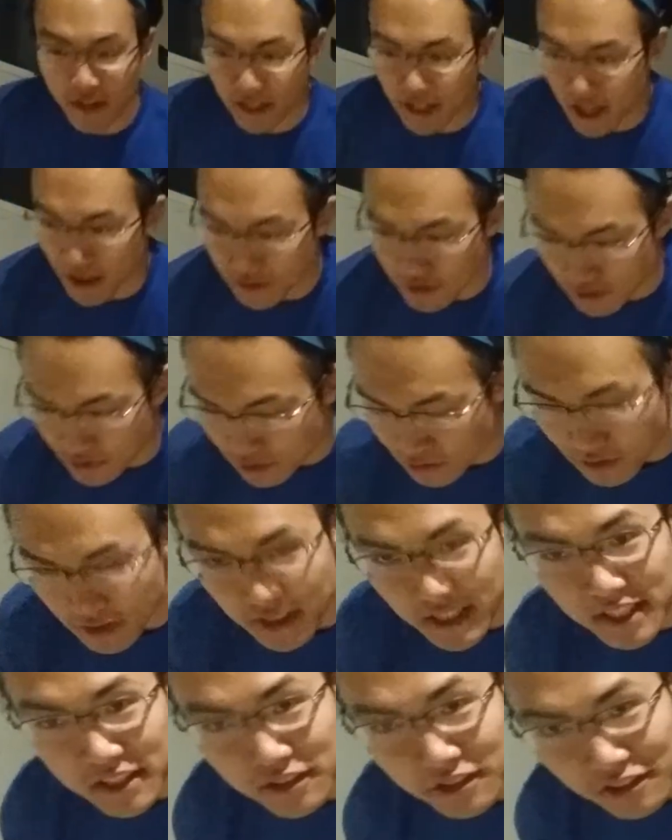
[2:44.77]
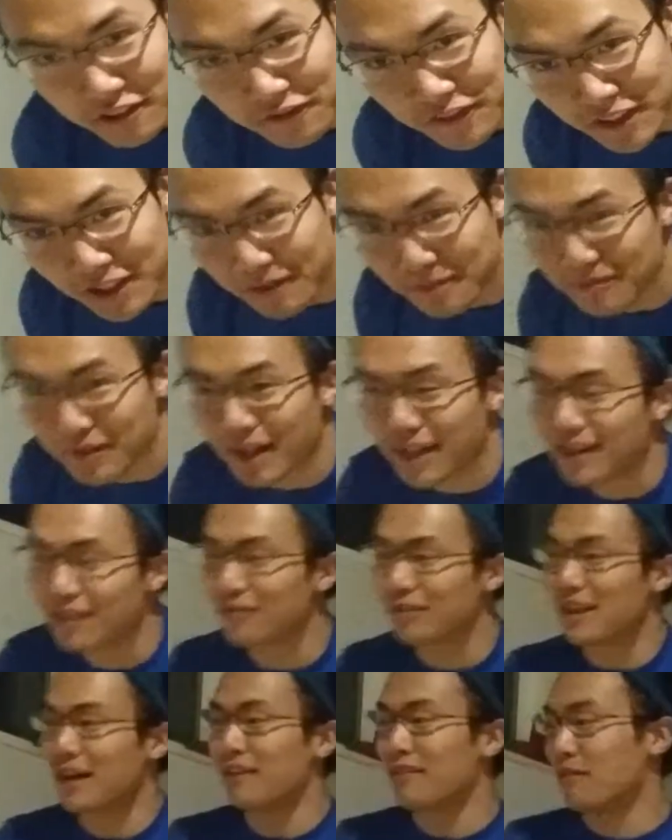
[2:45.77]
right now just so it's easier to film
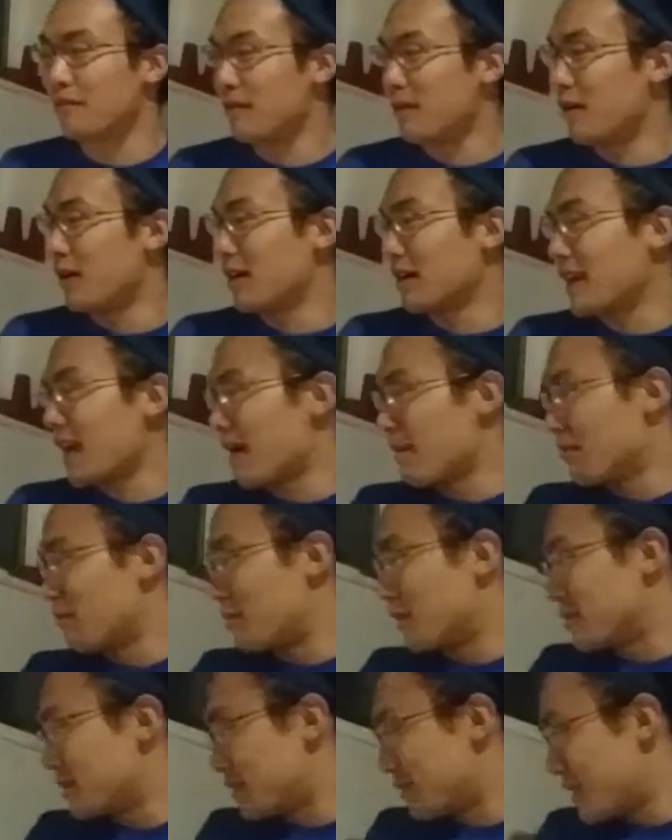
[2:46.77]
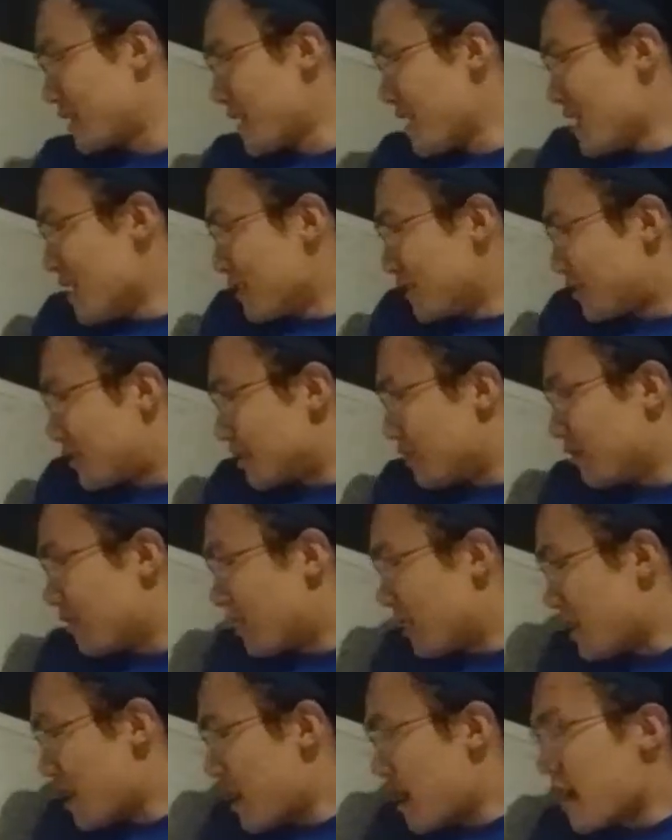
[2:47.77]
without a camera person.
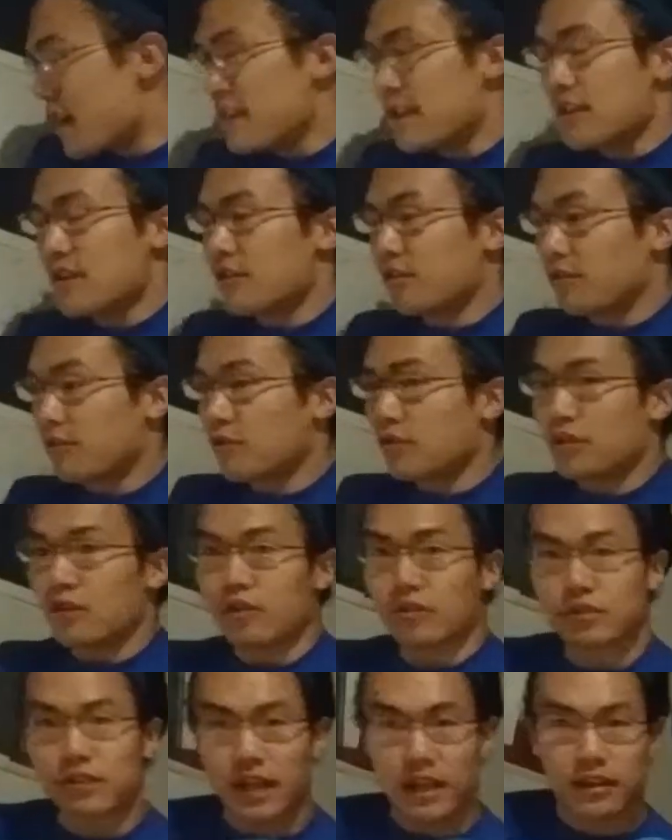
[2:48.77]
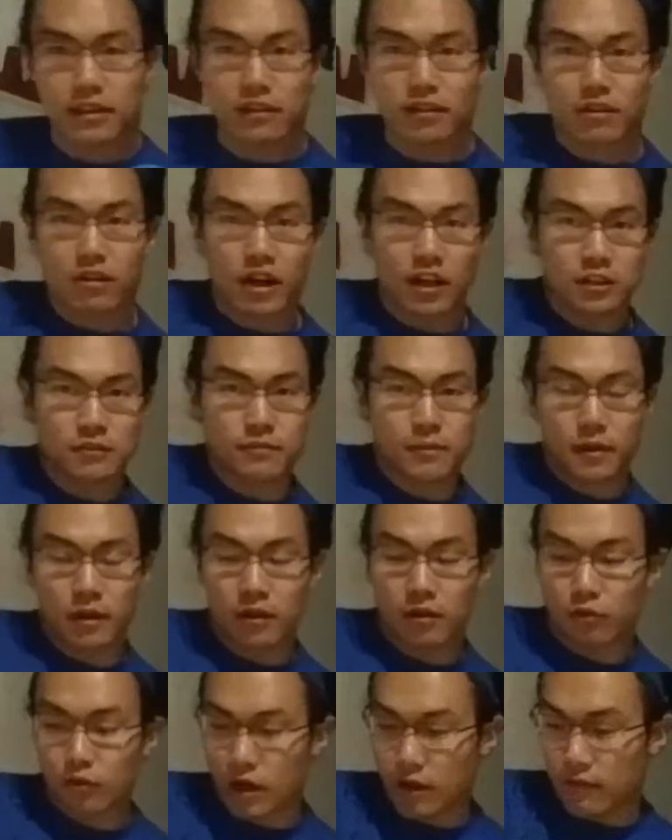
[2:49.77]
So, and then you'll take the lacrosse
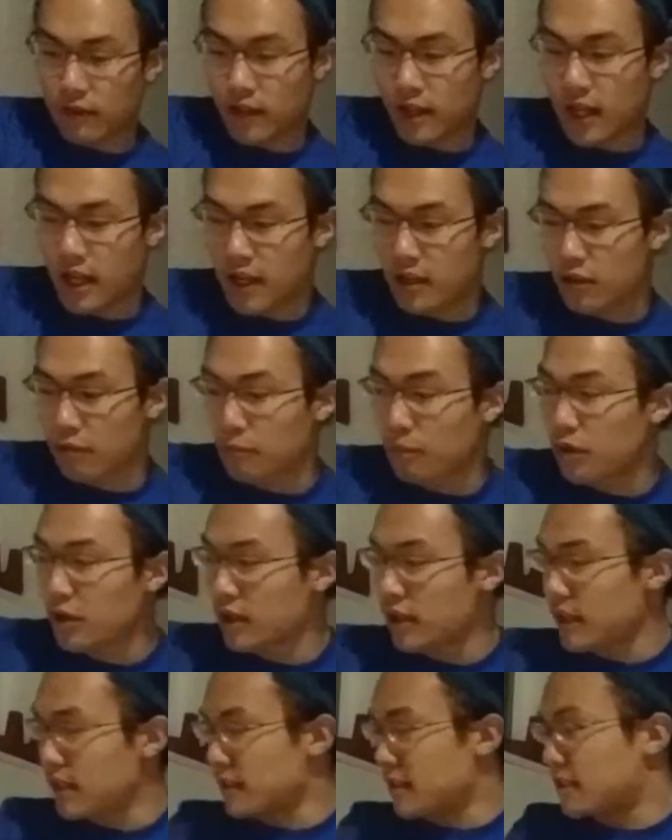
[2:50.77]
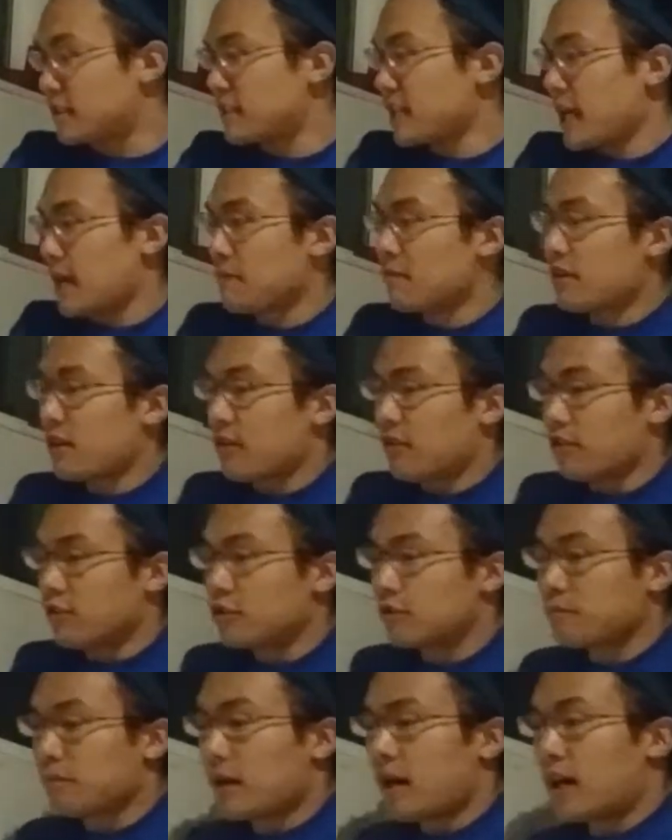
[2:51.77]
ball, whatever you got, you'll put it in the same general
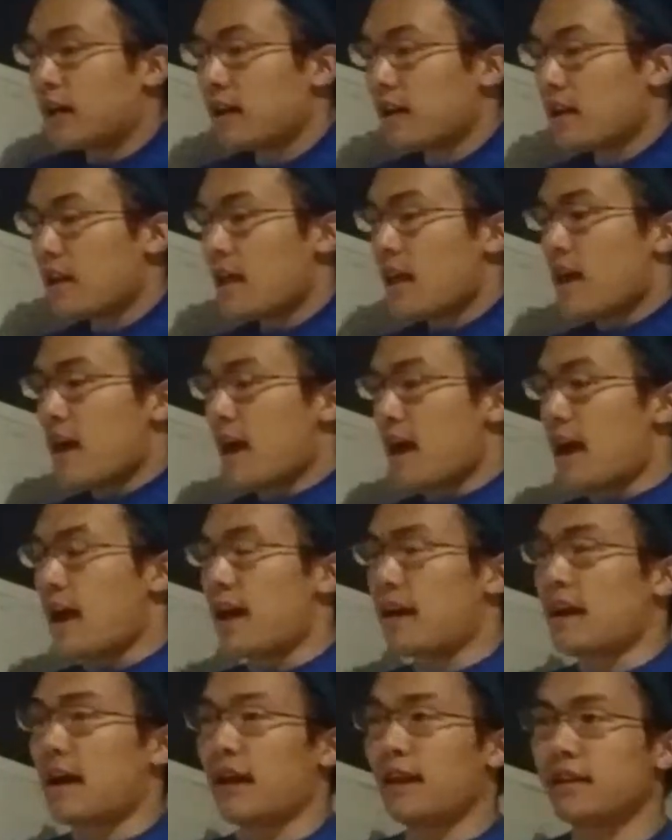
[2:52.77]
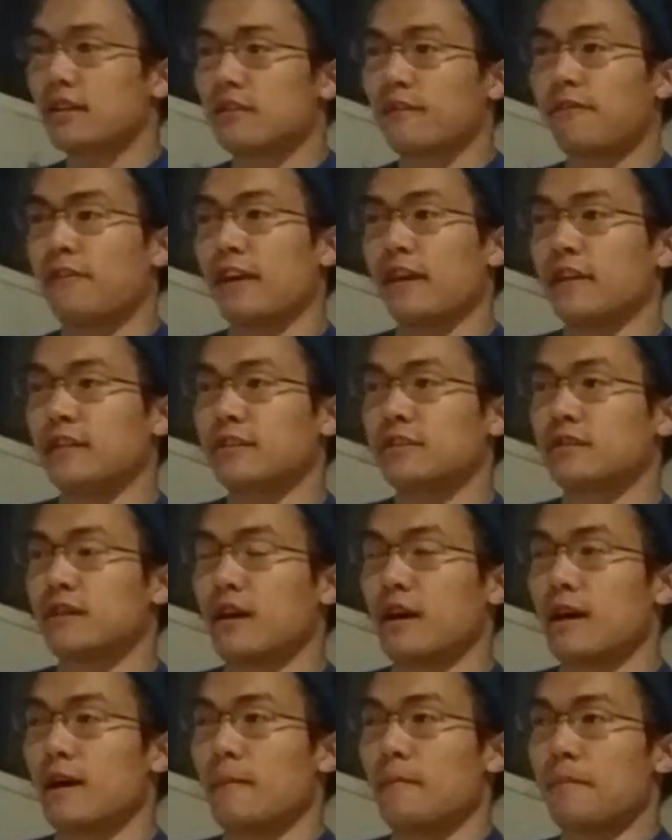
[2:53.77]
spot. And I like to face
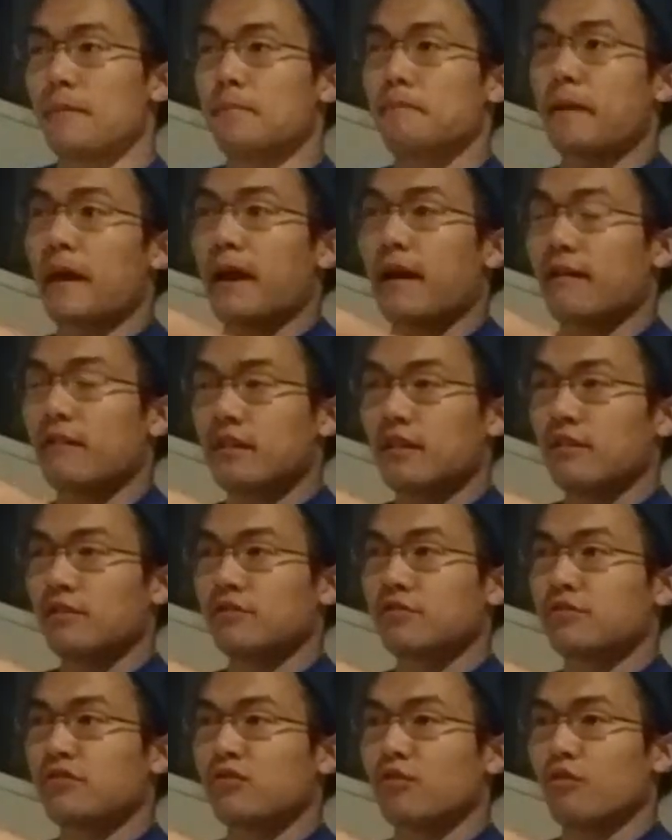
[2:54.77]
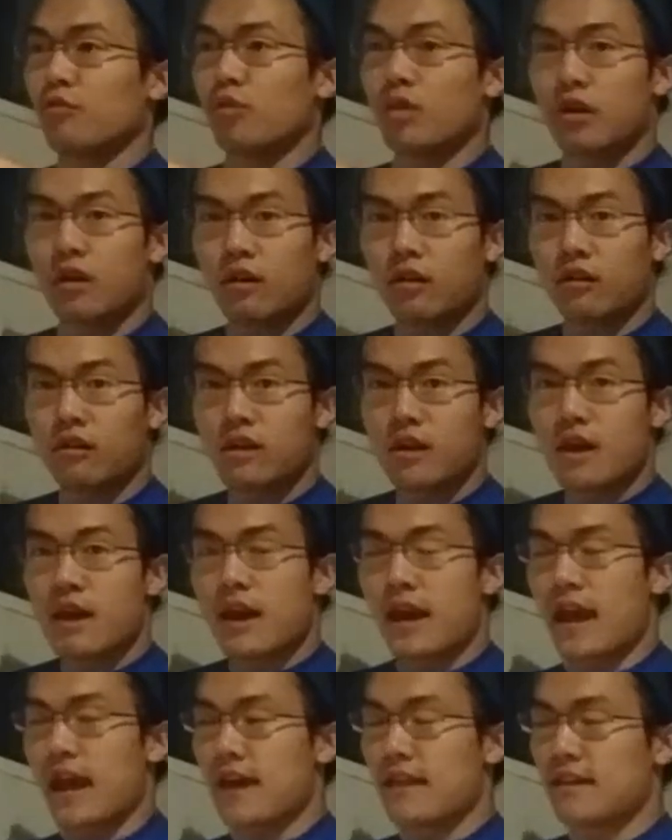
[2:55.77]
parallel to the wall,
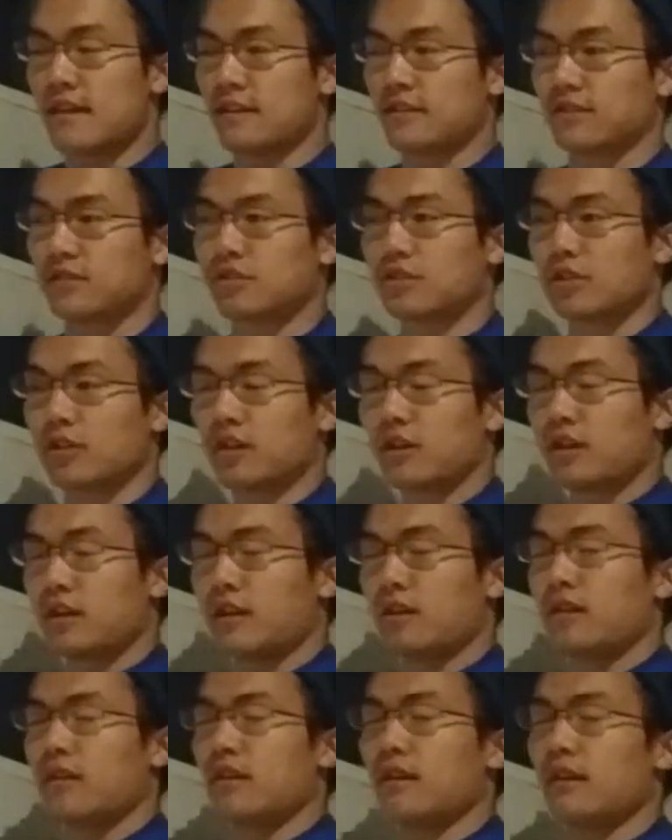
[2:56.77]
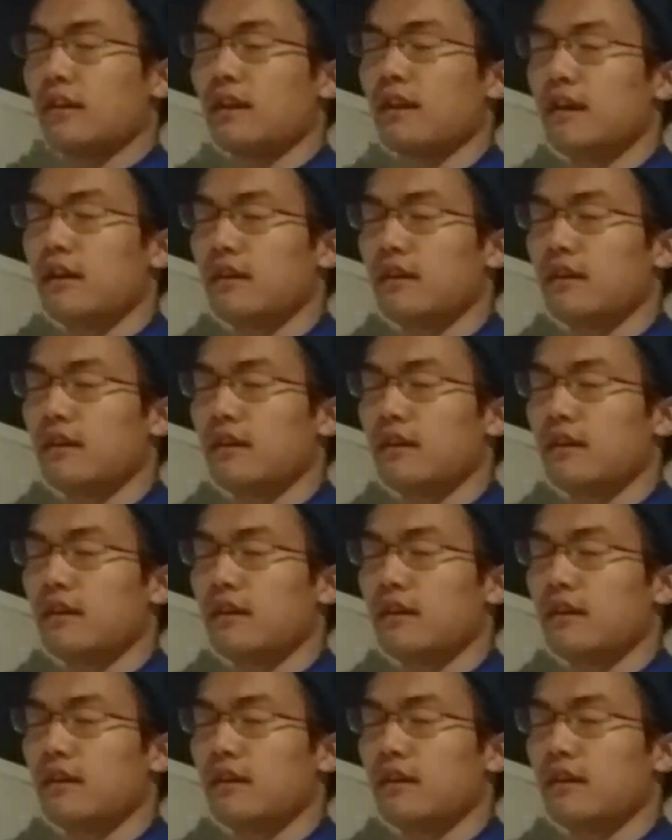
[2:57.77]
and then I just turn,